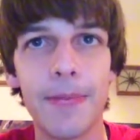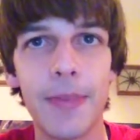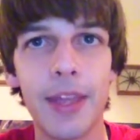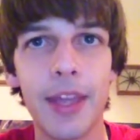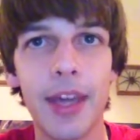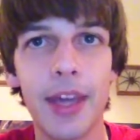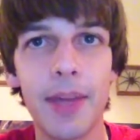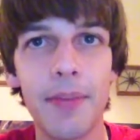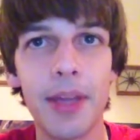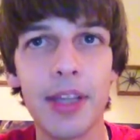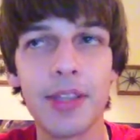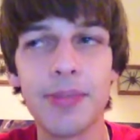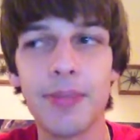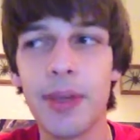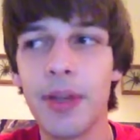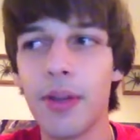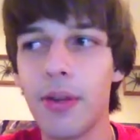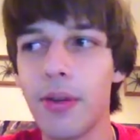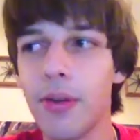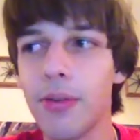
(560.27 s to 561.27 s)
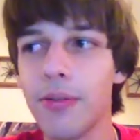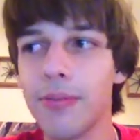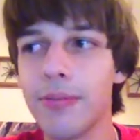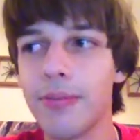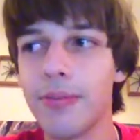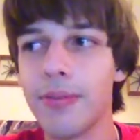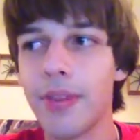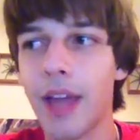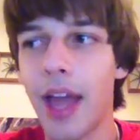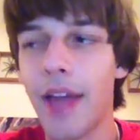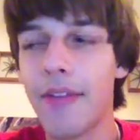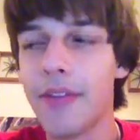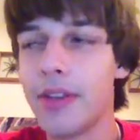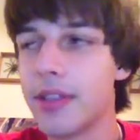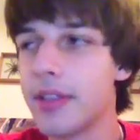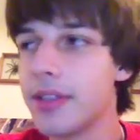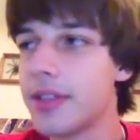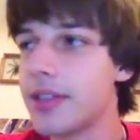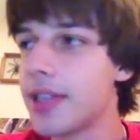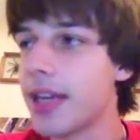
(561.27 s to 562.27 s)
Kind of makes me
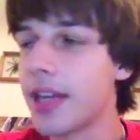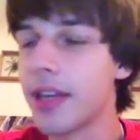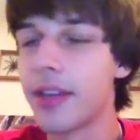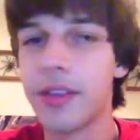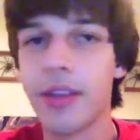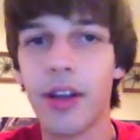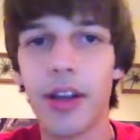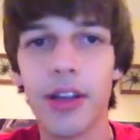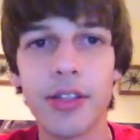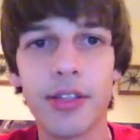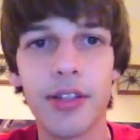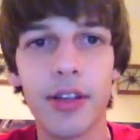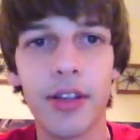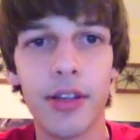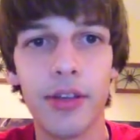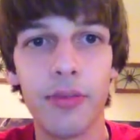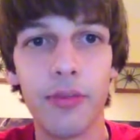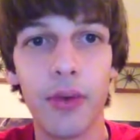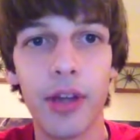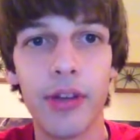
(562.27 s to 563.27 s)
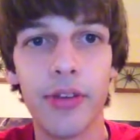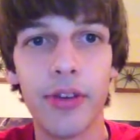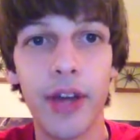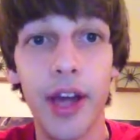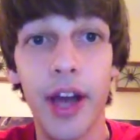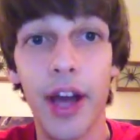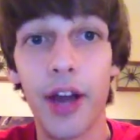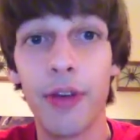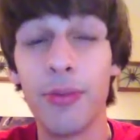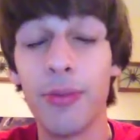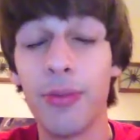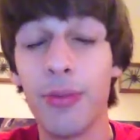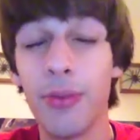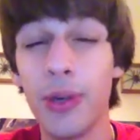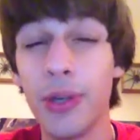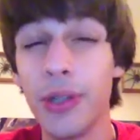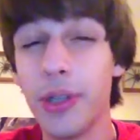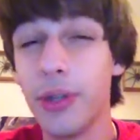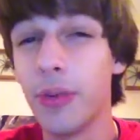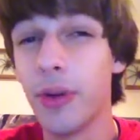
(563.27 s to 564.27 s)
having second thoughts on whether or not I
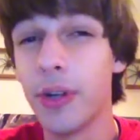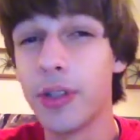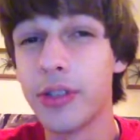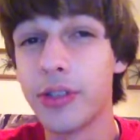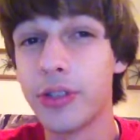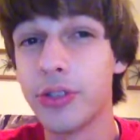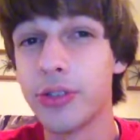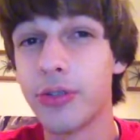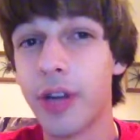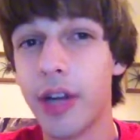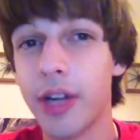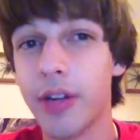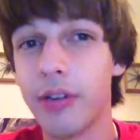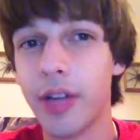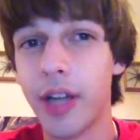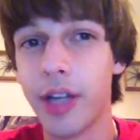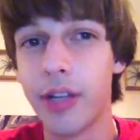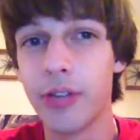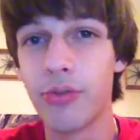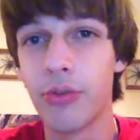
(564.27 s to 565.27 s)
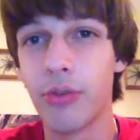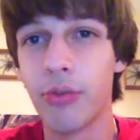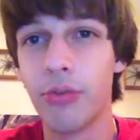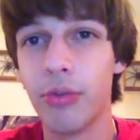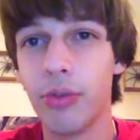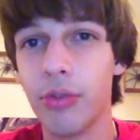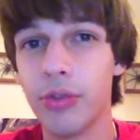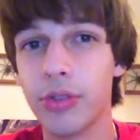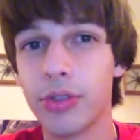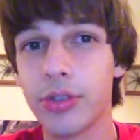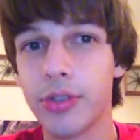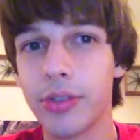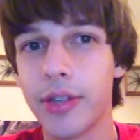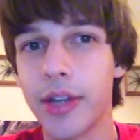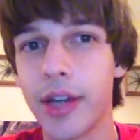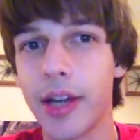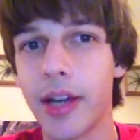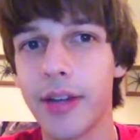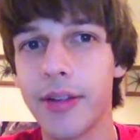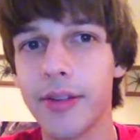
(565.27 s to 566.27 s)
really want to try Lightsworn Rulers or
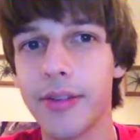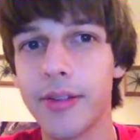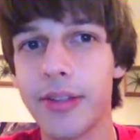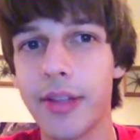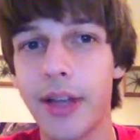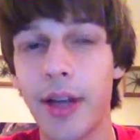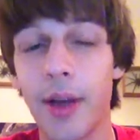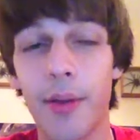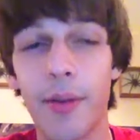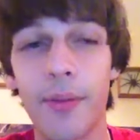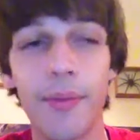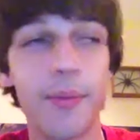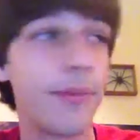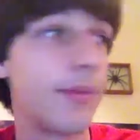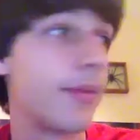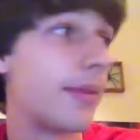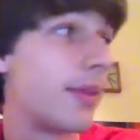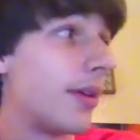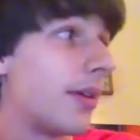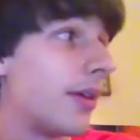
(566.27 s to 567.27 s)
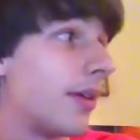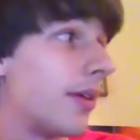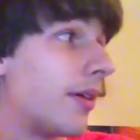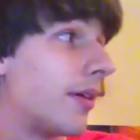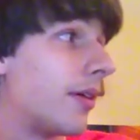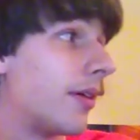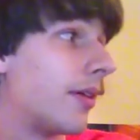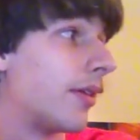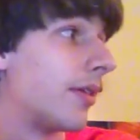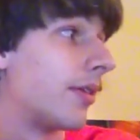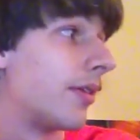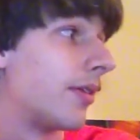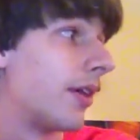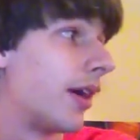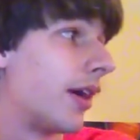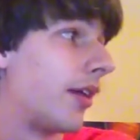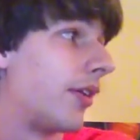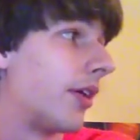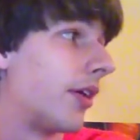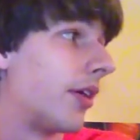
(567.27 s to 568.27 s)
not. I
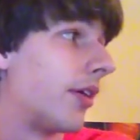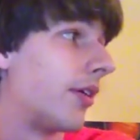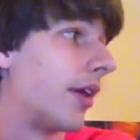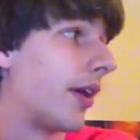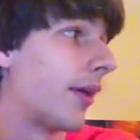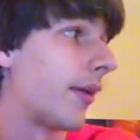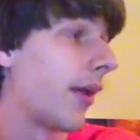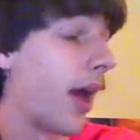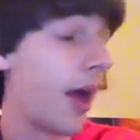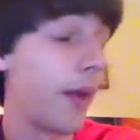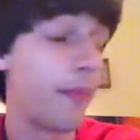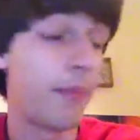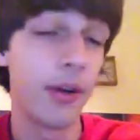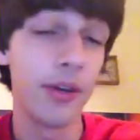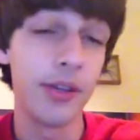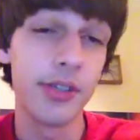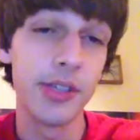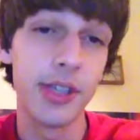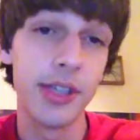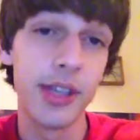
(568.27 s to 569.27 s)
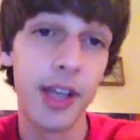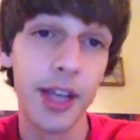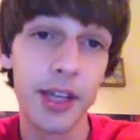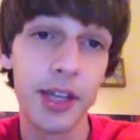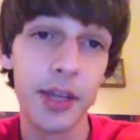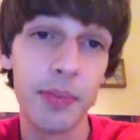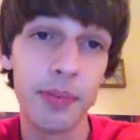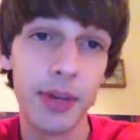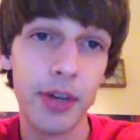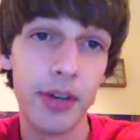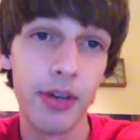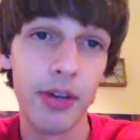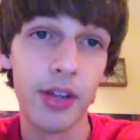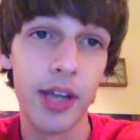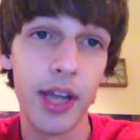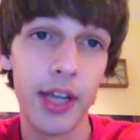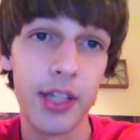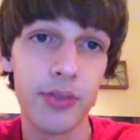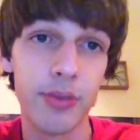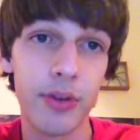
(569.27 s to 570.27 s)
don't know. I personally like the pure
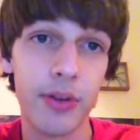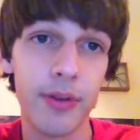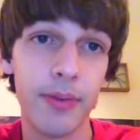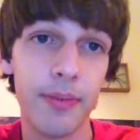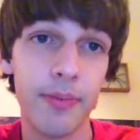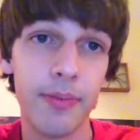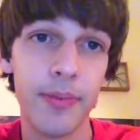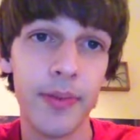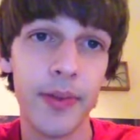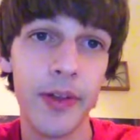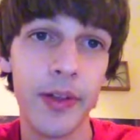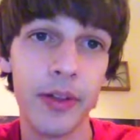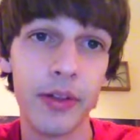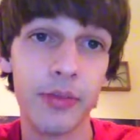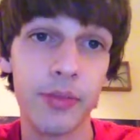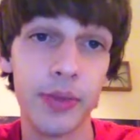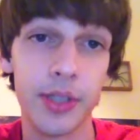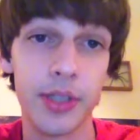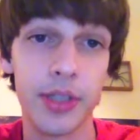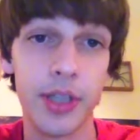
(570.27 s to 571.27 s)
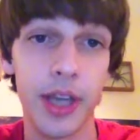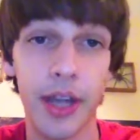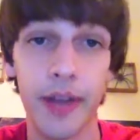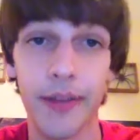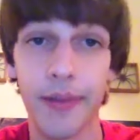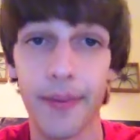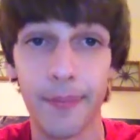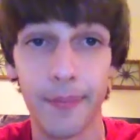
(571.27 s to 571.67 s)
Lightsworn build, which I